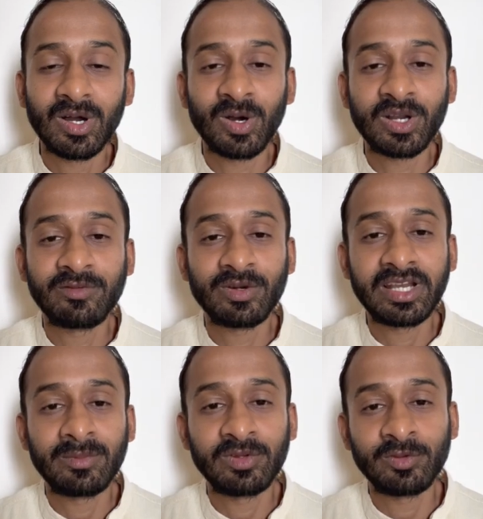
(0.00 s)
Or if
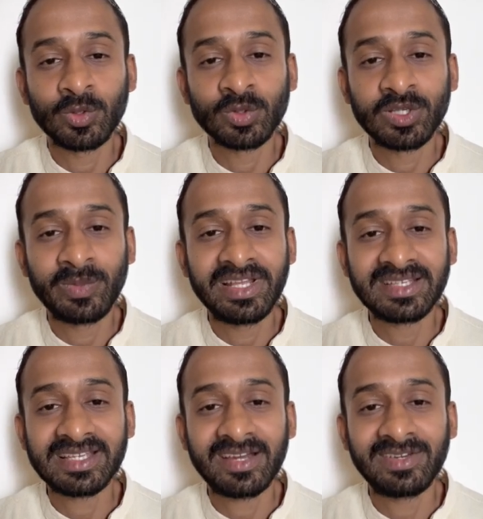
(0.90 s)
you're social media
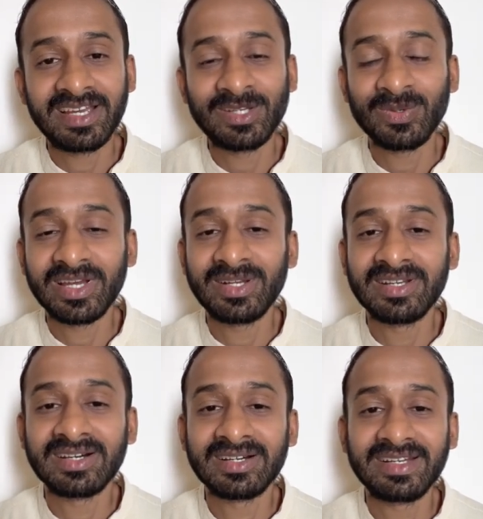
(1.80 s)
savvy and you
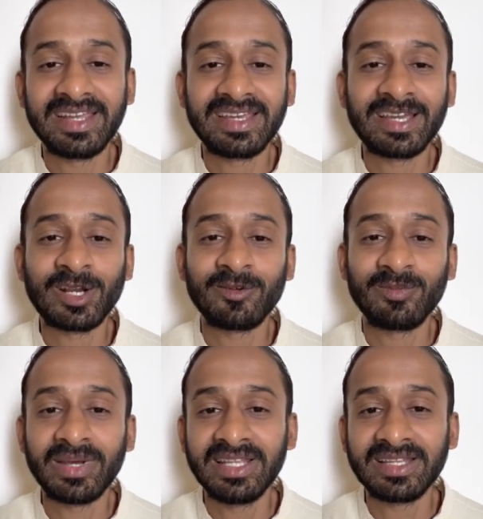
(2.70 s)
can take care of
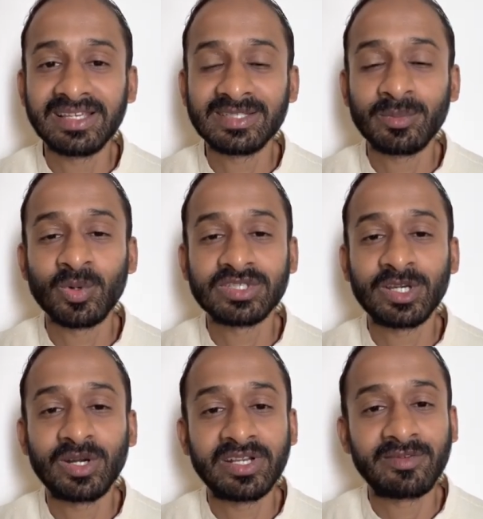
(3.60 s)
many things,
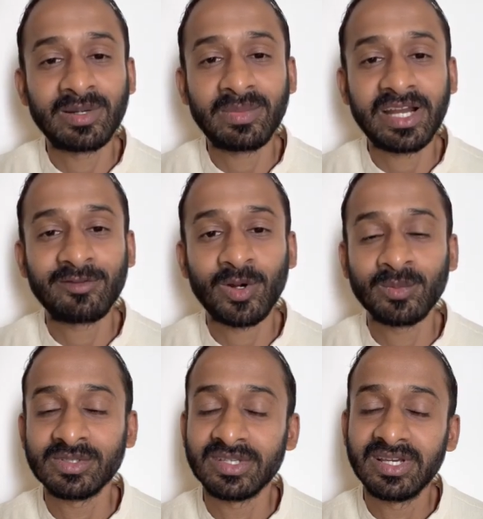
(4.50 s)
posting on different
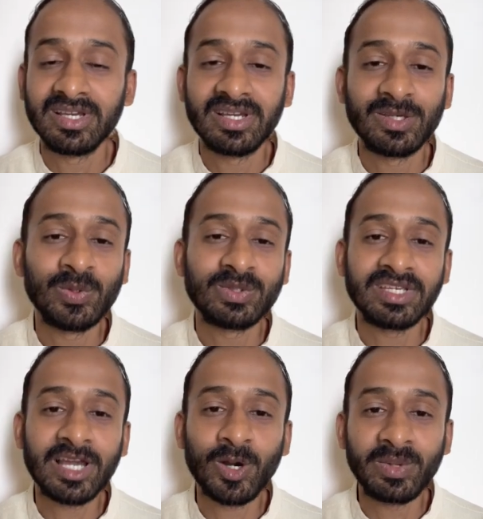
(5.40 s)
platforms, you
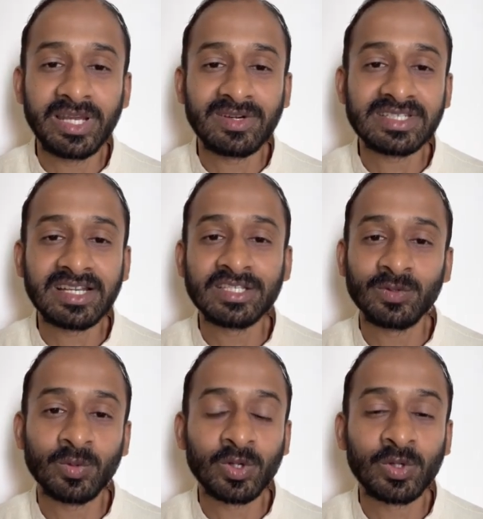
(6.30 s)
see how many other channels
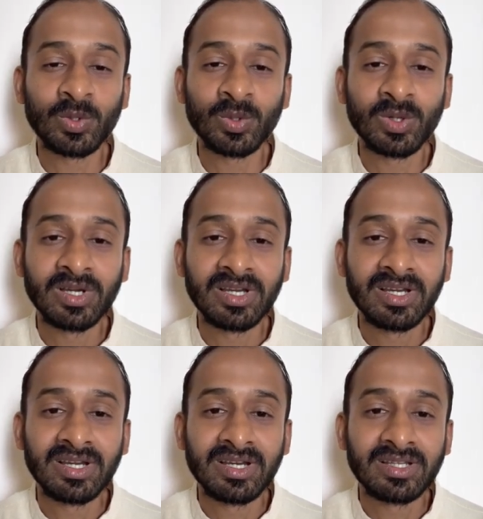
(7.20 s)
we want to do.
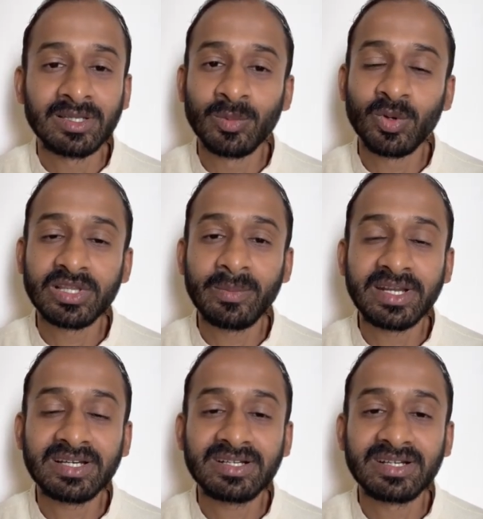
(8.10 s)
the more the
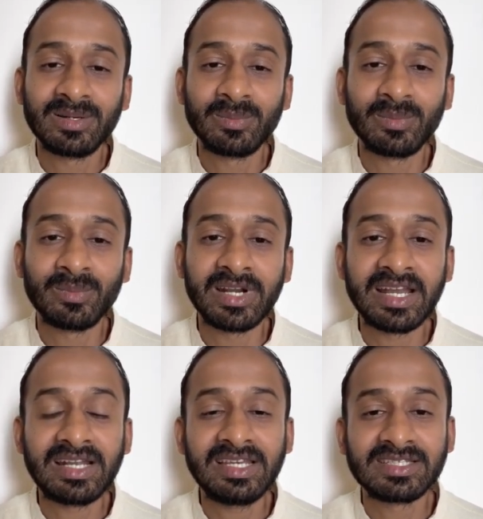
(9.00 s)
better, but
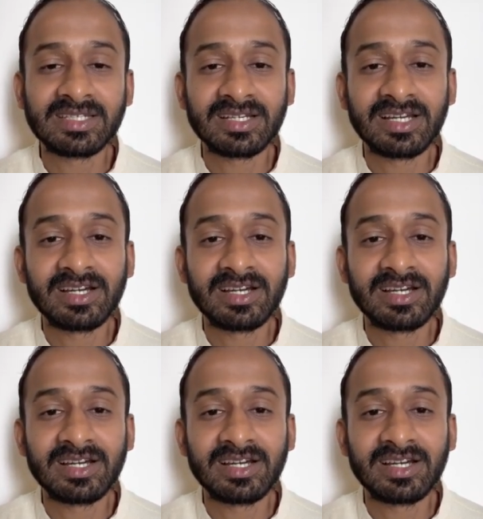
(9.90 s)
at least